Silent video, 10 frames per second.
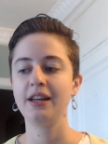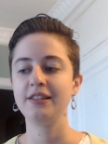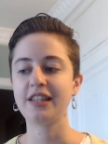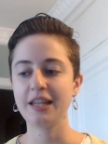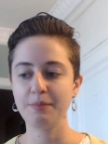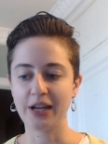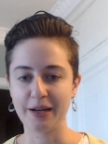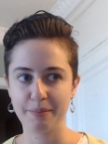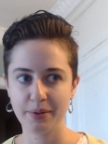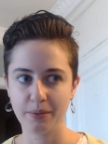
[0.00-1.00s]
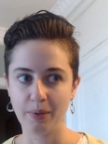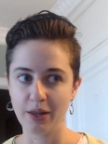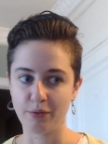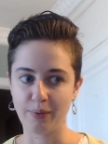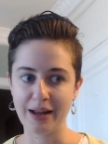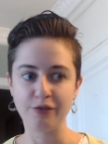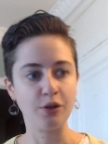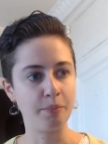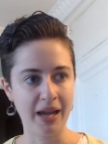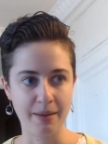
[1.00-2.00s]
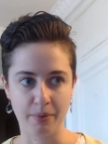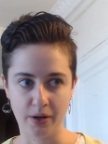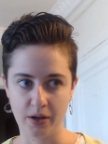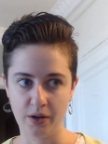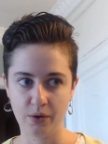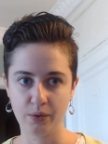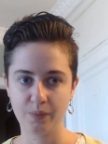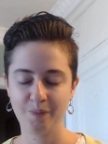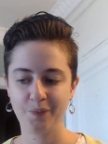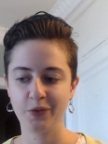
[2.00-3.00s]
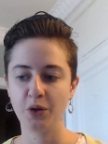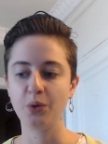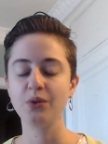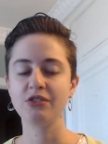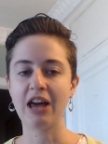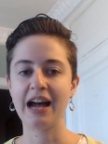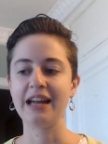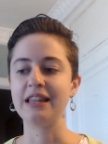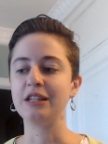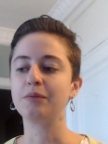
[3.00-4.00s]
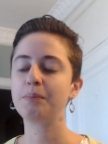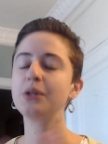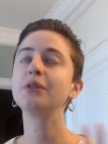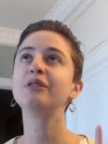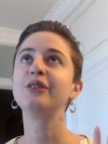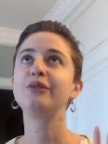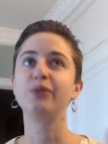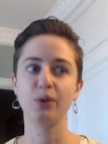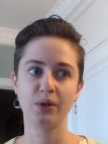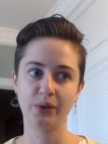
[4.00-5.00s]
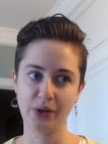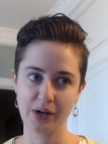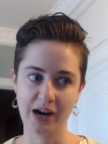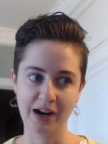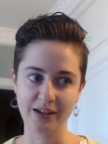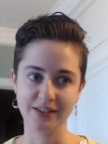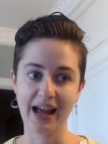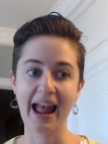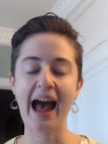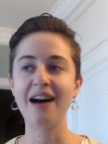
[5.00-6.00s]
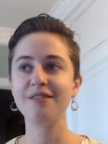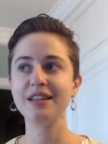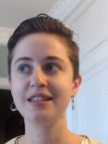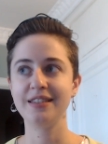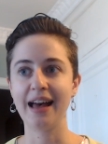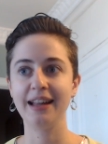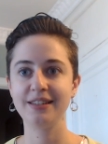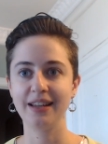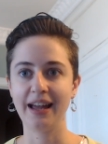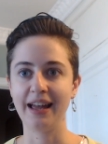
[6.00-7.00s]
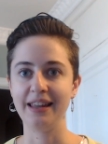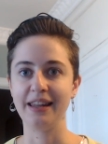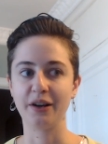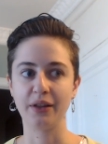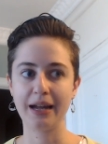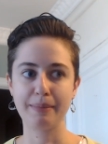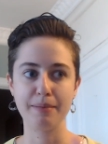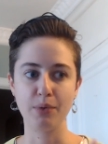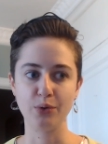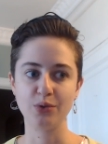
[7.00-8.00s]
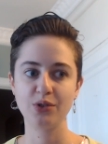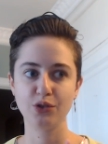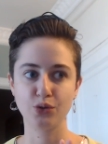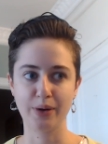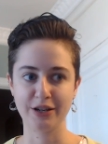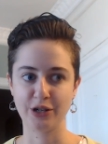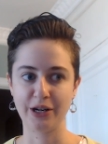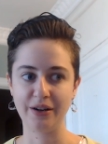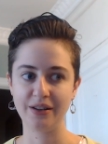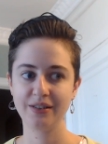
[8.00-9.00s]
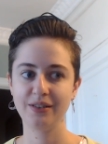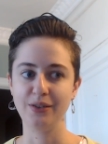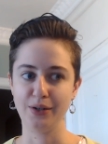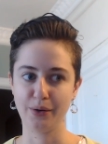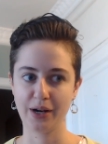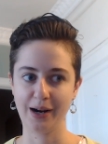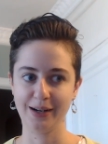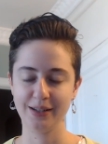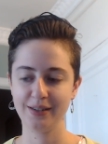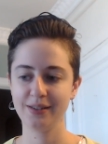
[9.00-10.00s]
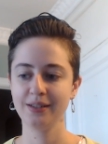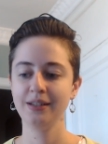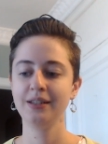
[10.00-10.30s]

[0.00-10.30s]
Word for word: teamed up with Rifle Paper Co who design these beautiful floral note cards. I have a set, and they're like my most treasured note cards